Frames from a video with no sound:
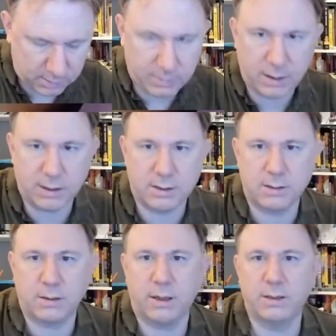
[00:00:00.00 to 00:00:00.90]

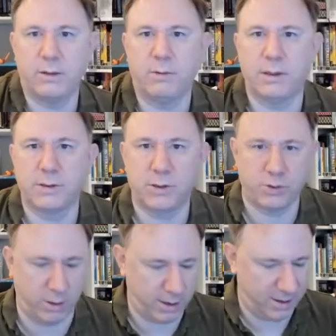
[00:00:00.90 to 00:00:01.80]
because I don't know what else to
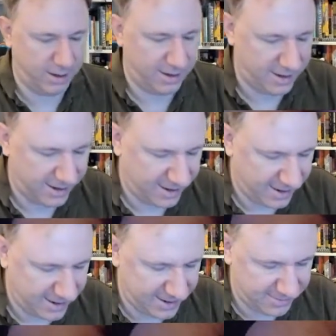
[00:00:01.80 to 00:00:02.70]
try.
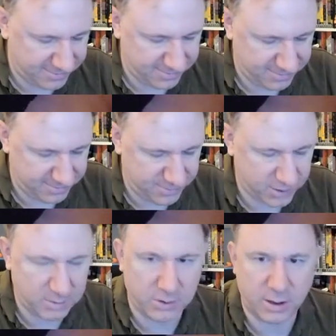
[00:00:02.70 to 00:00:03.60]

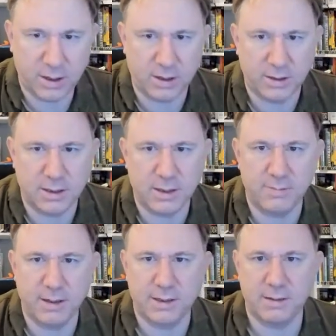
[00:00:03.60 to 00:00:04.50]
Putting them on the card at least
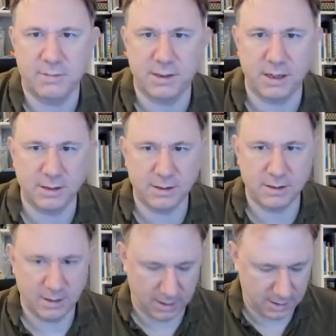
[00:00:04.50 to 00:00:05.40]
makes some sense.
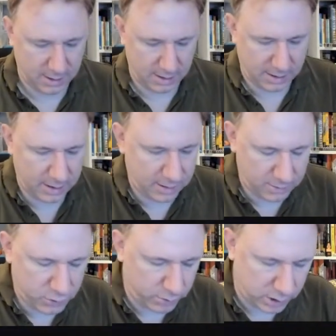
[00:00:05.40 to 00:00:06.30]
And then
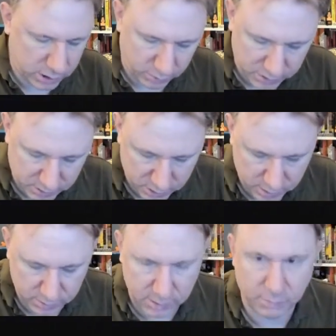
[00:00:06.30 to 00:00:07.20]
surely the socks
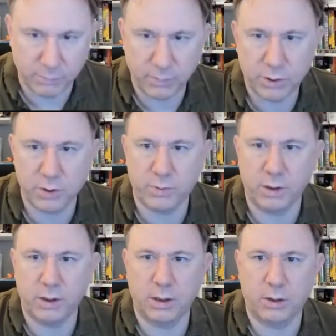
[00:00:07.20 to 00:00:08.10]
shows one
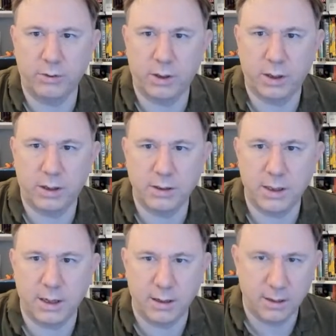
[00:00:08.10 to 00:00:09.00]
on the card
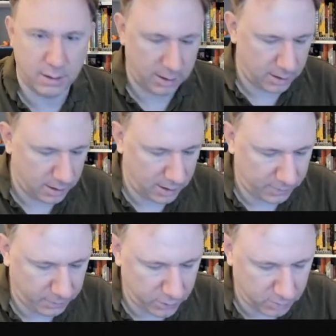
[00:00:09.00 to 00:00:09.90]
here. If
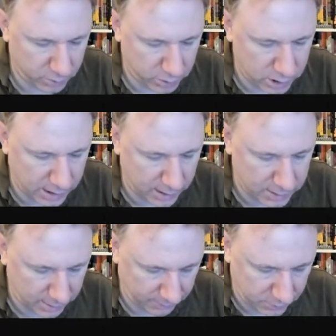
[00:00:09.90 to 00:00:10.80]
I put them on just handing
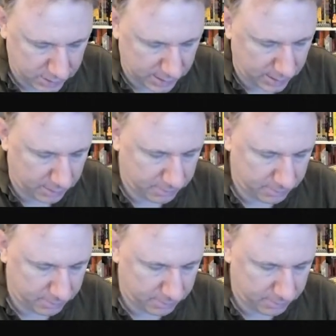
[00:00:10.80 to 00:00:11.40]
down vertically,